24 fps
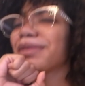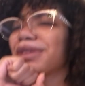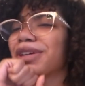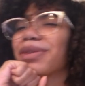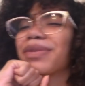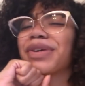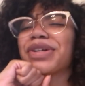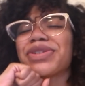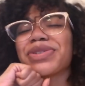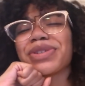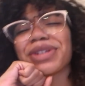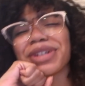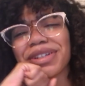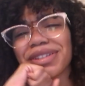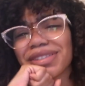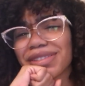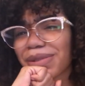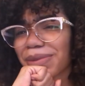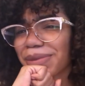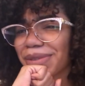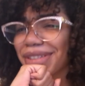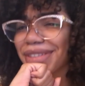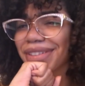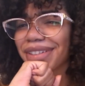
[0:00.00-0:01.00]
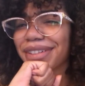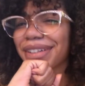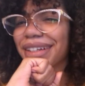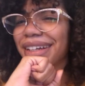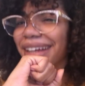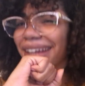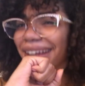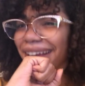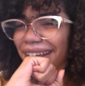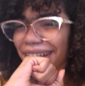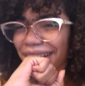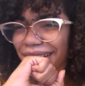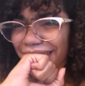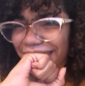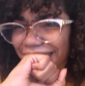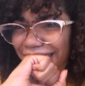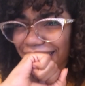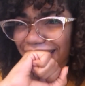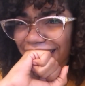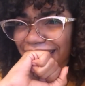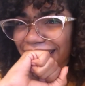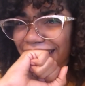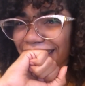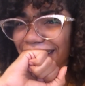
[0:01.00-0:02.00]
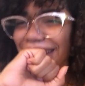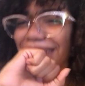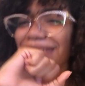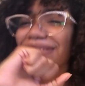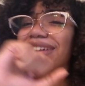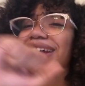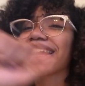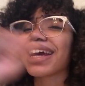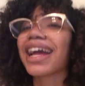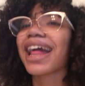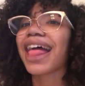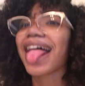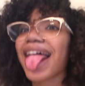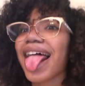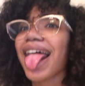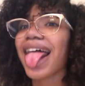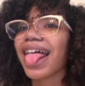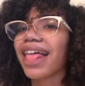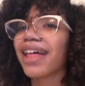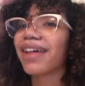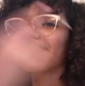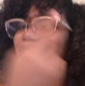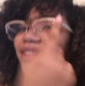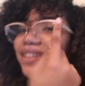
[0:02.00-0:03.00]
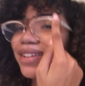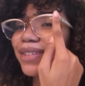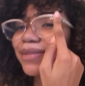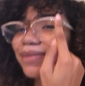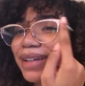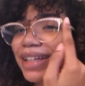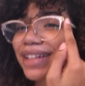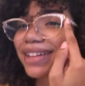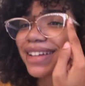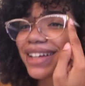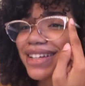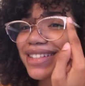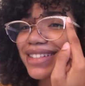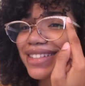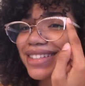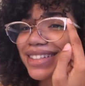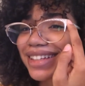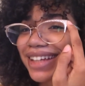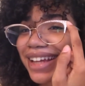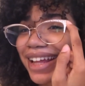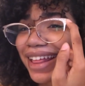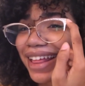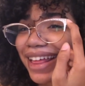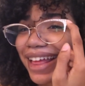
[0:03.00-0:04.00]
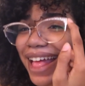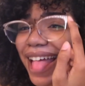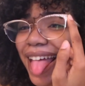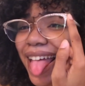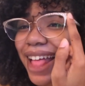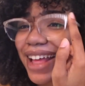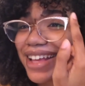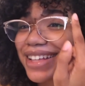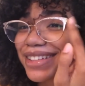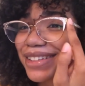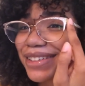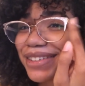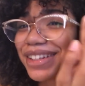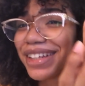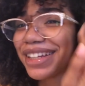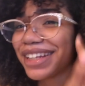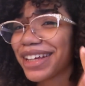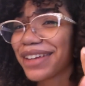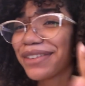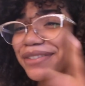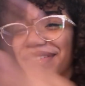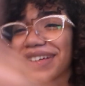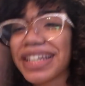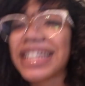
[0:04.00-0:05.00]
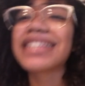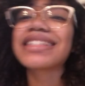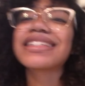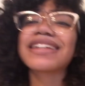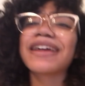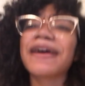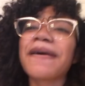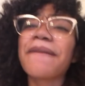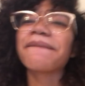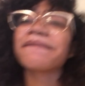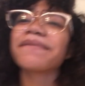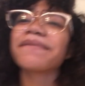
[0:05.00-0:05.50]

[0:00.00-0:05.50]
Mia, why'd you cut so much of your hair off? Like, eh. Look at my glasses. Still need to get them fixed.